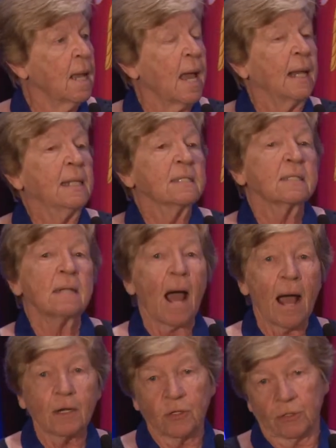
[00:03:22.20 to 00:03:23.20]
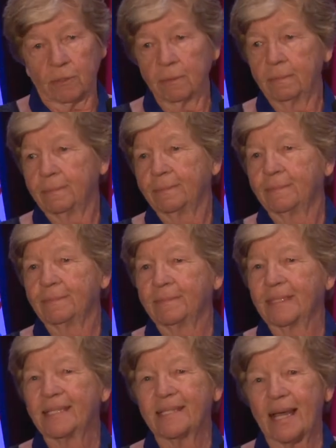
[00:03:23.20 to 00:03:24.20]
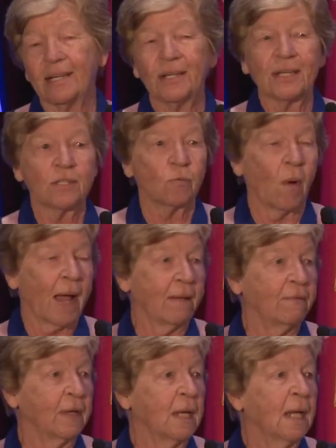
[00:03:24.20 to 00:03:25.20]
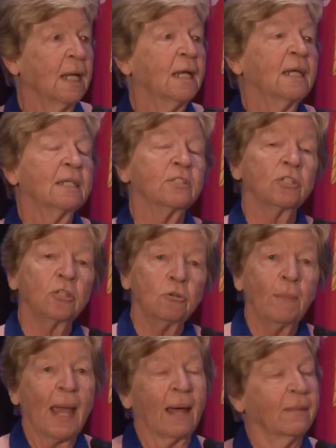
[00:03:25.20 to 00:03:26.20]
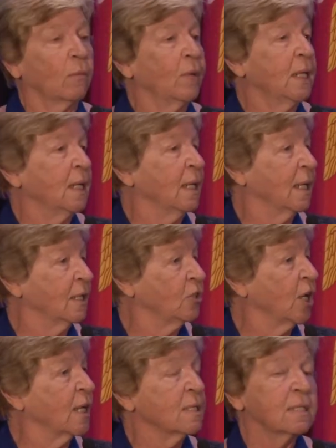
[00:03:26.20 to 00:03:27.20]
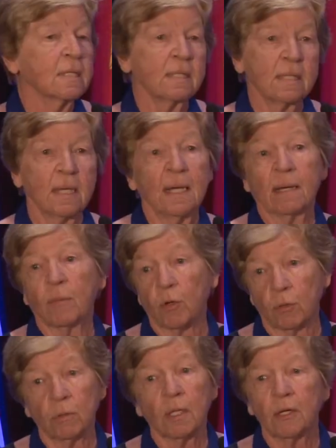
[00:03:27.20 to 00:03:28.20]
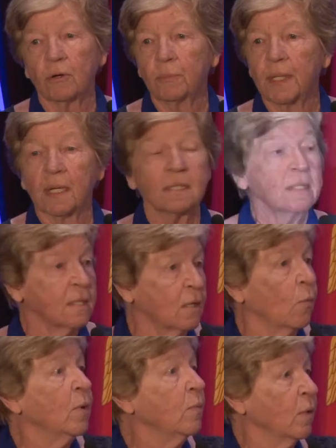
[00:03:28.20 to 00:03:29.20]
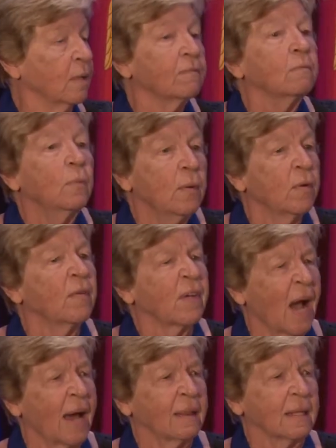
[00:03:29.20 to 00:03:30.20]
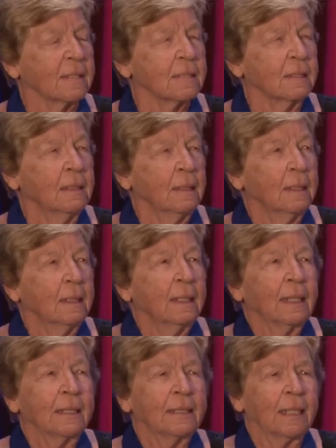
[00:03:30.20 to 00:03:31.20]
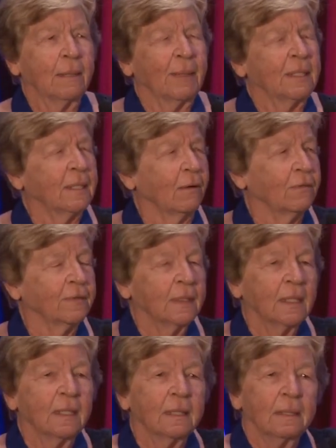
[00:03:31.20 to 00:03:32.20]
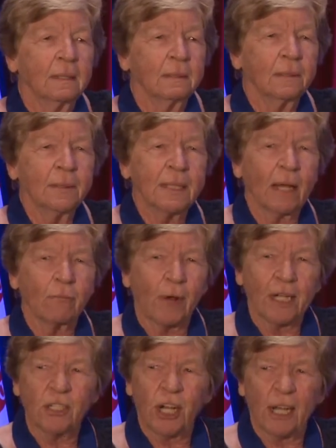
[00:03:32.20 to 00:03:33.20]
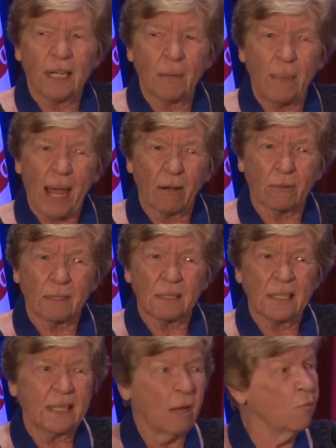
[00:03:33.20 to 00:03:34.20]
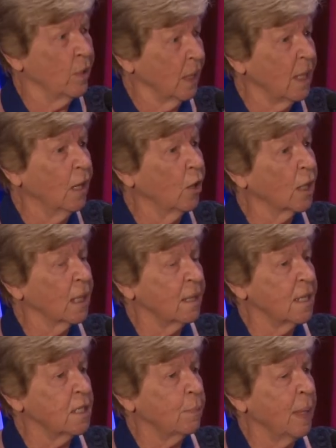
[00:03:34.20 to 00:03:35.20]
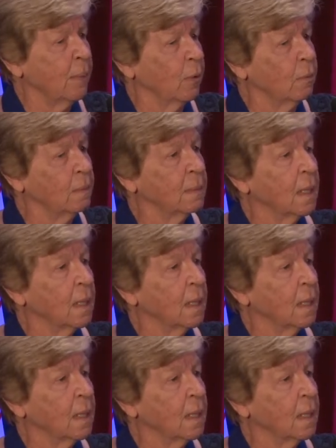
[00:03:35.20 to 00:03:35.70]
And his doctor said to his wife, it's too bad that we didn't get a chance to see him earlier, because we would have caught this. I said to myself, what was that ranch hand about? Did they really look at these people?